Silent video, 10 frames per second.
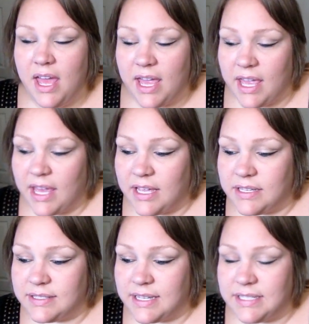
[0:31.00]

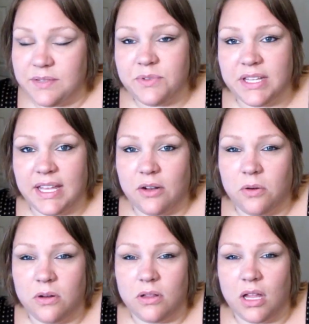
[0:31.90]
and I didn't really get a
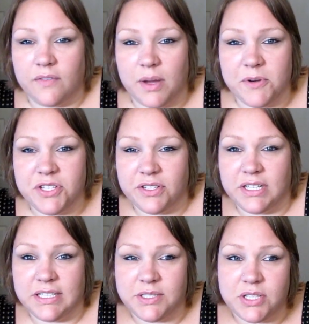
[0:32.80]
whole lot of
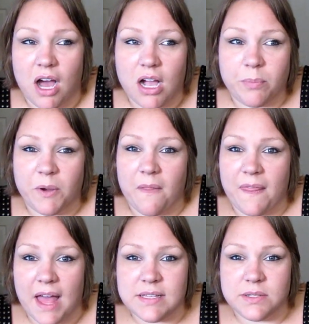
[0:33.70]
opportunity to talk about
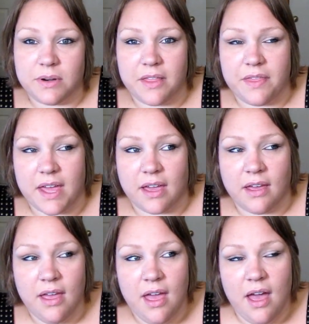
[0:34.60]
that sort of thing.